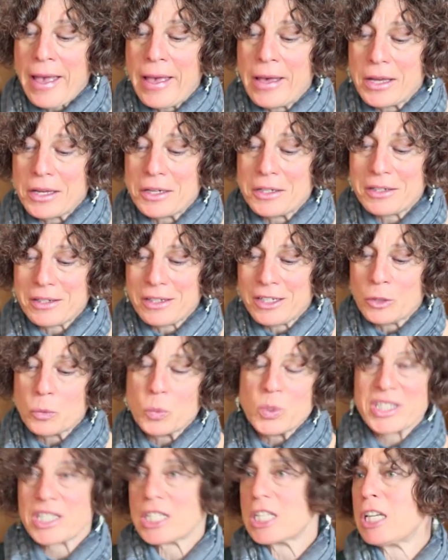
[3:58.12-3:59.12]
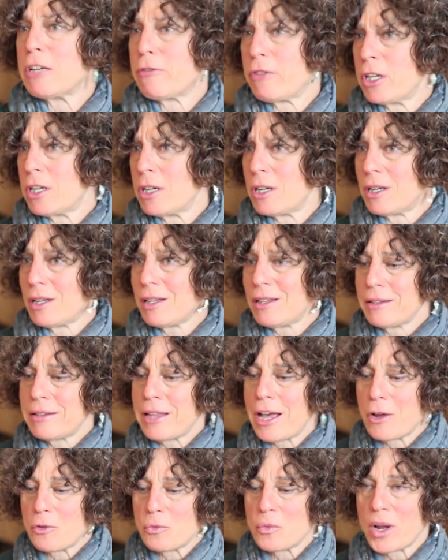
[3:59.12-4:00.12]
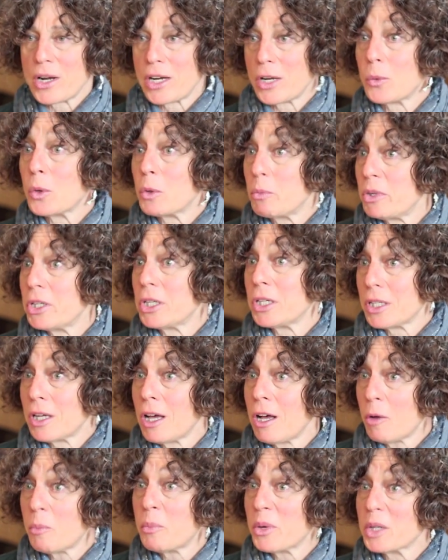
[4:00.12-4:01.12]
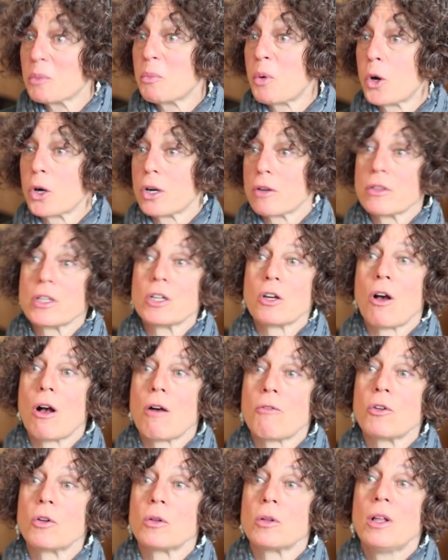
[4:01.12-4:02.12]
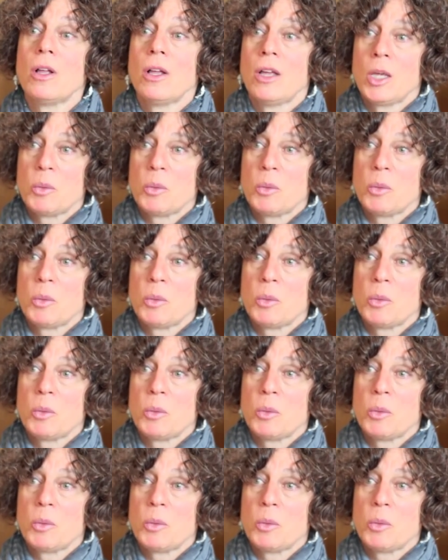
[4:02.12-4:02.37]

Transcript: and it was a given that running would be a big part of the novel